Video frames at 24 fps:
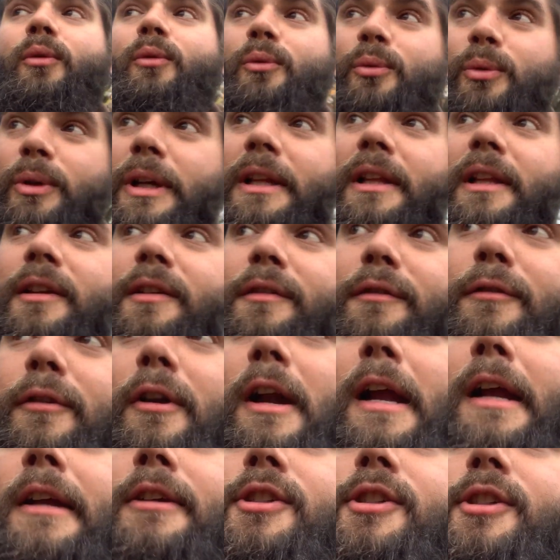really
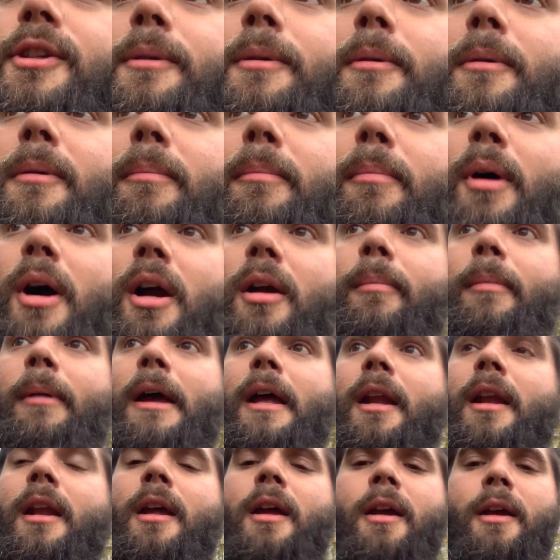fresh buck
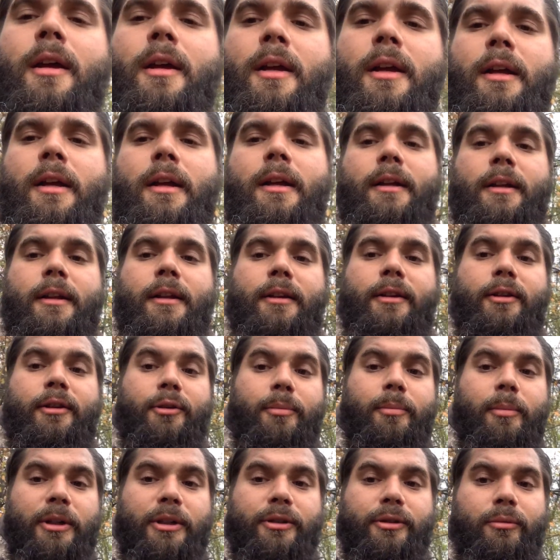bed.
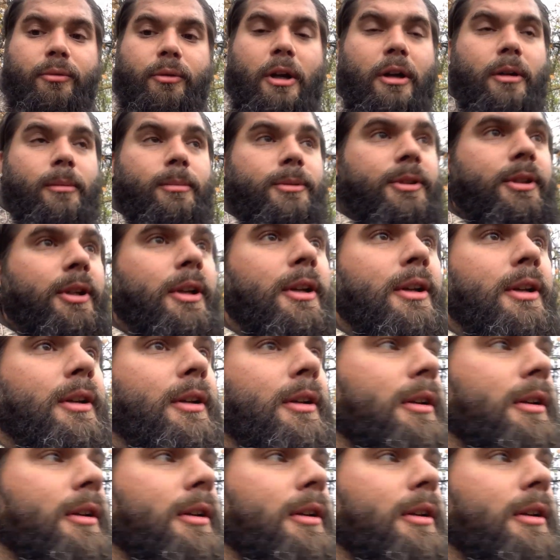There's a bunch of rubs.